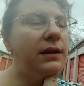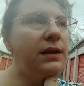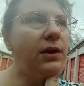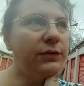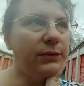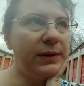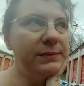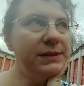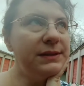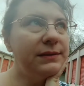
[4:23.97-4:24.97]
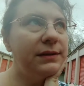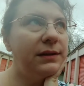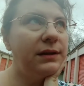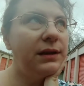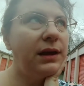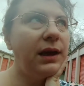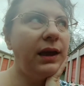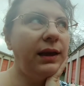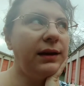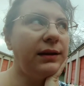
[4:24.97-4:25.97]
overwhelmed,
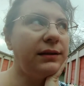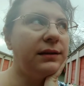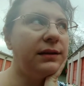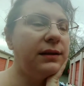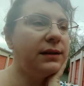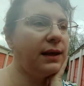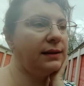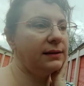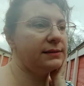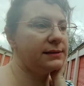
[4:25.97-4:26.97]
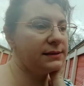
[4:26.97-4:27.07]
and that this